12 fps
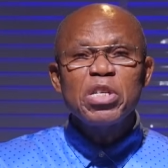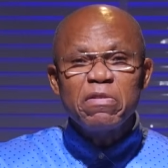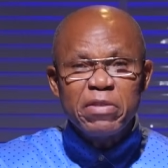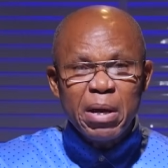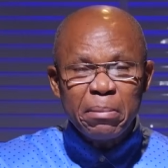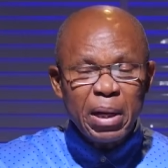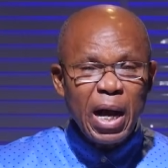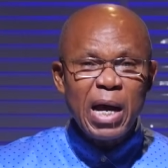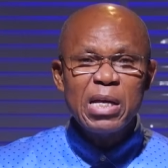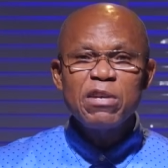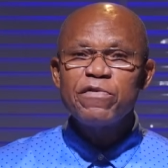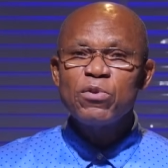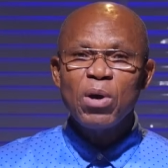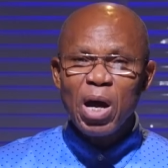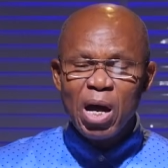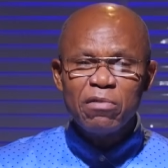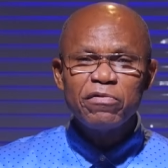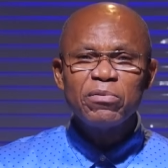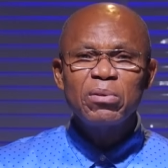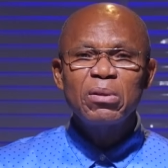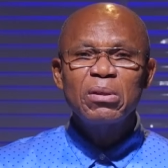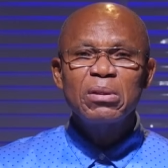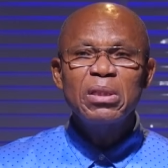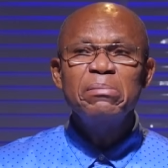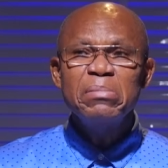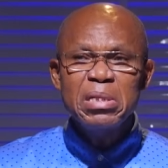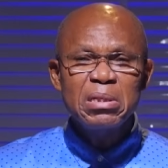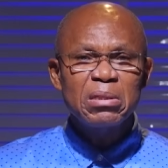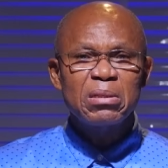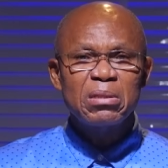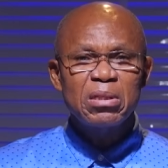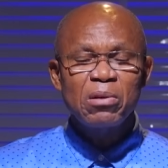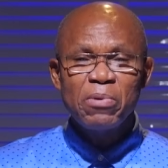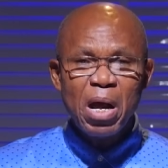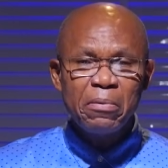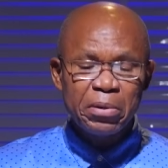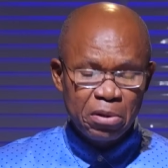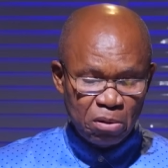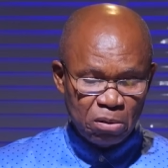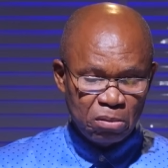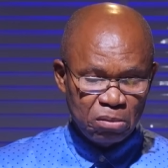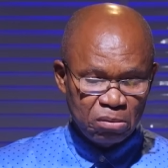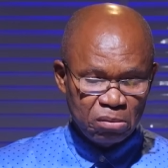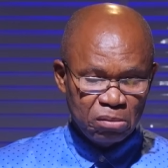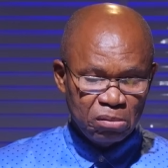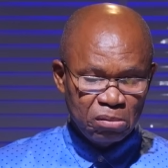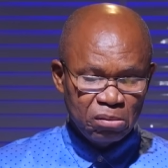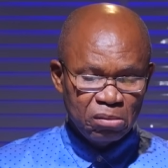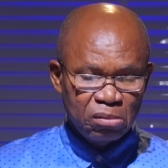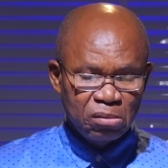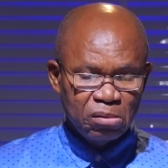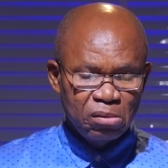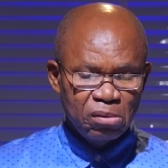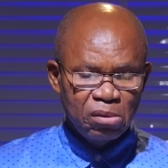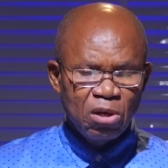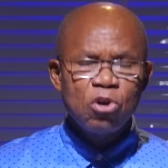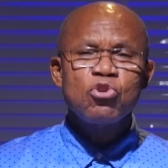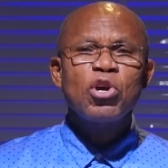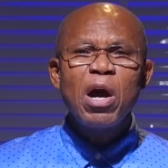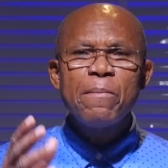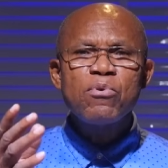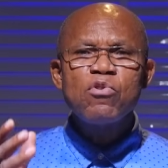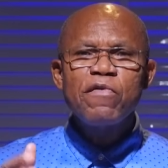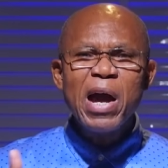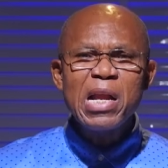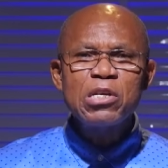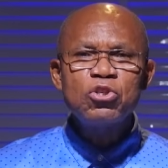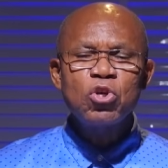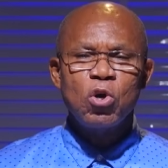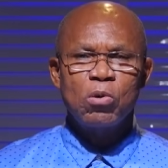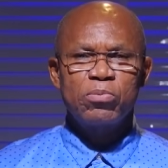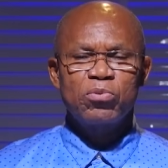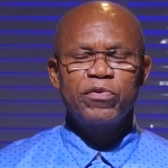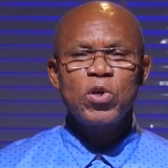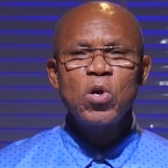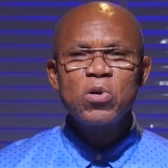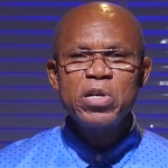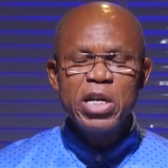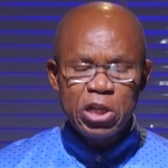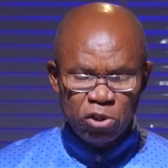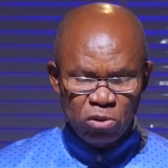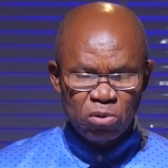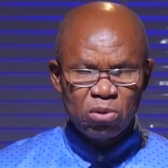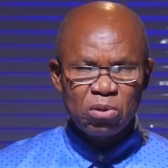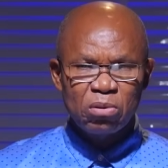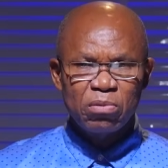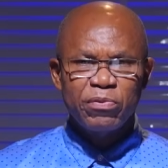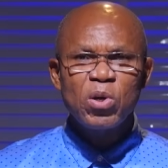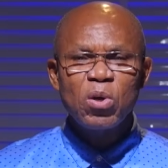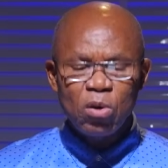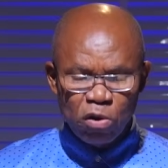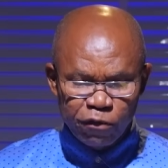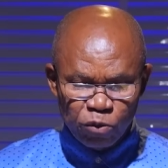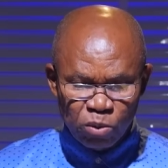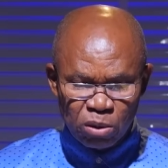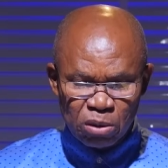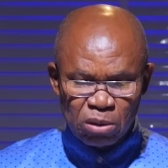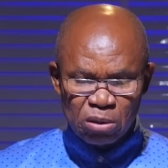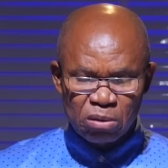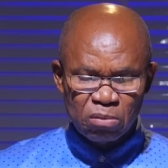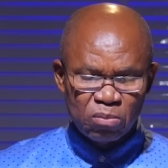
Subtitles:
give them car if you have the means, the wherewithal. You can provide jobs for your relations, for your loved ones.